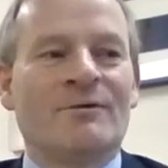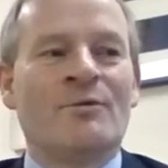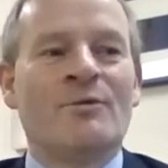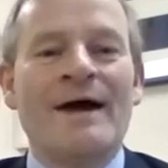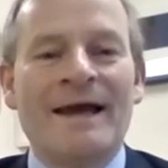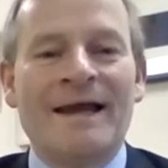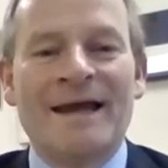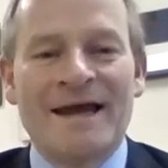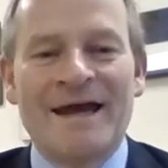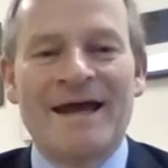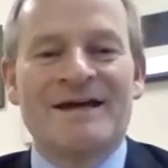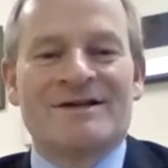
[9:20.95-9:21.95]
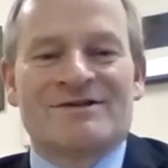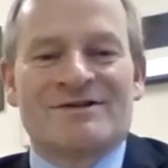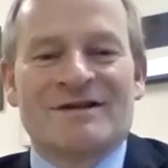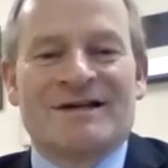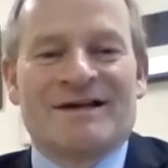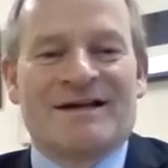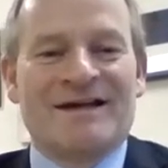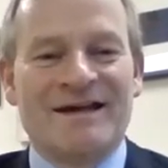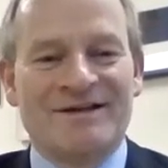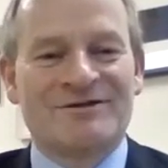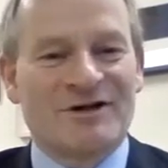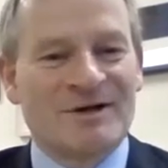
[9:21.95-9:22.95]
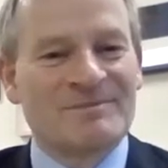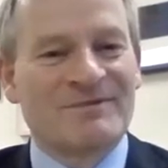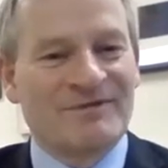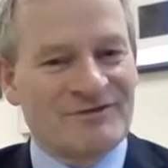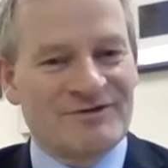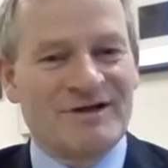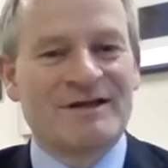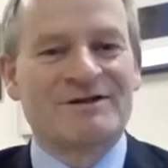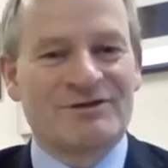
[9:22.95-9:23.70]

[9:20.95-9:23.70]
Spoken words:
well ahead in terms of trying